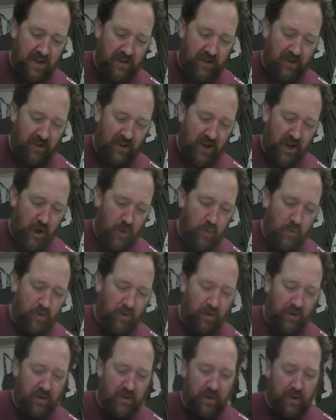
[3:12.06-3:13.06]
to coat
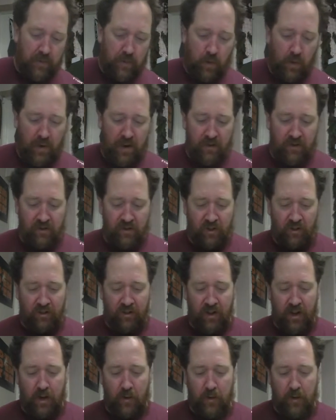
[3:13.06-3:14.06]
the boilies and
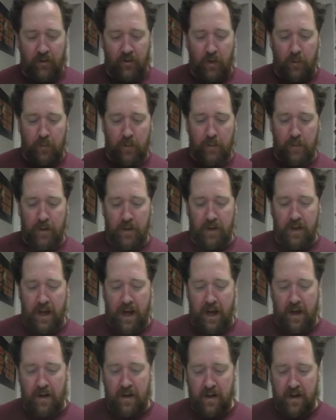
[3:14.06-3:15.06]
just sit over the top of them like
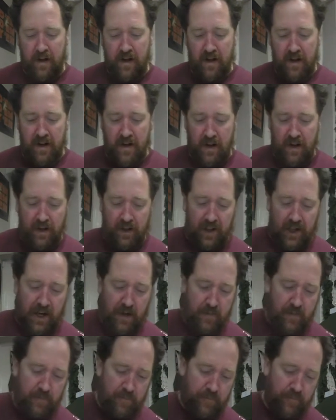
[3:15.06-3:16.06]
that. And again,